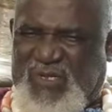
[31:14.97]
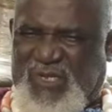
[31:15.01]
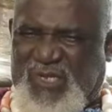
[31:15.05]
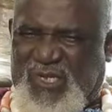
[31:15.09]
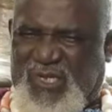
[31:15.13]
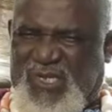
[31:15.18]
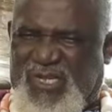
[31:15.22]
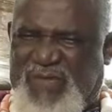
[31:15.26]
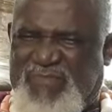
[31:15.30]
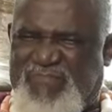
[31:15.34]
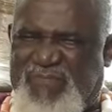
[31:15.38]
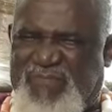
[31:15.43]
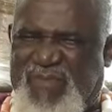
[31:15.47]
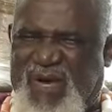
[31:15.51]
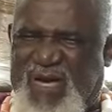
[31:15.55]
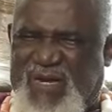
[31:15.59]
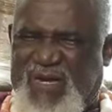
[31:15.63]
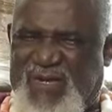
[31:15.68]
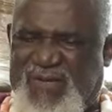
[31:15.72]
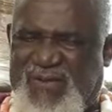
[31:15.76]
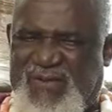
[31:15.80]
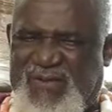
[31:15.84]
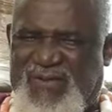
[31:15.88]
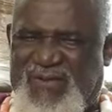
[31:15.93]

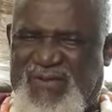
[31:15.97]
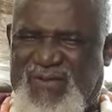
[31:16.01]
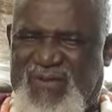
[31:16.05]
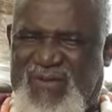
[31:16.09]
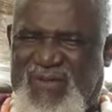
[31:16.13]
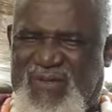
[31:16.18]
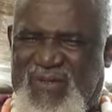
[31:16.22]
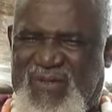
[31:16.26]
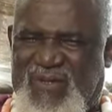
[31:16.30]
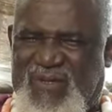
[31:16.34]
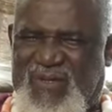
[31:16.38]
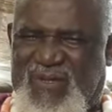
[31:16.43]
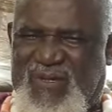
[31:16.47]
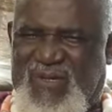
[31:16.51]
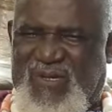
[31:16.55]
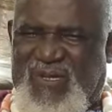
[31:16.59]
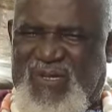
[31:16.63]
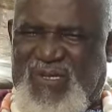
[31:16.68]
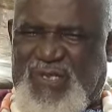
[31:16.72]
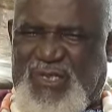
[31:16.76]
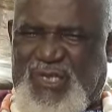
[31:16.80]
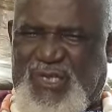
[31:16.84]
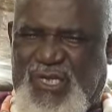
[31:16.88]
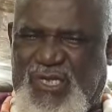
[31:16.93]
Chidimma.
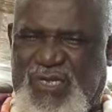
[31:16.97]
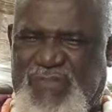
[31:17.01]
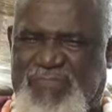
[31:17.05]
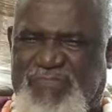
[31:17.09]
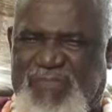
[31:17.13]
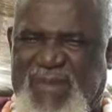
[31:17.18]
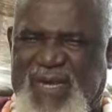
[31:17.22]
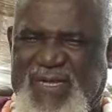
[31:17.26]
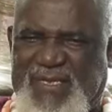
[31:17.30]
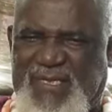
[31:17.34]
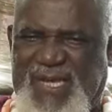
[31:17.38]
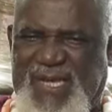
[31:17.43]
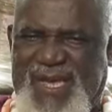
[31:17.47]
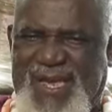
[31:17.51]
Chidimma,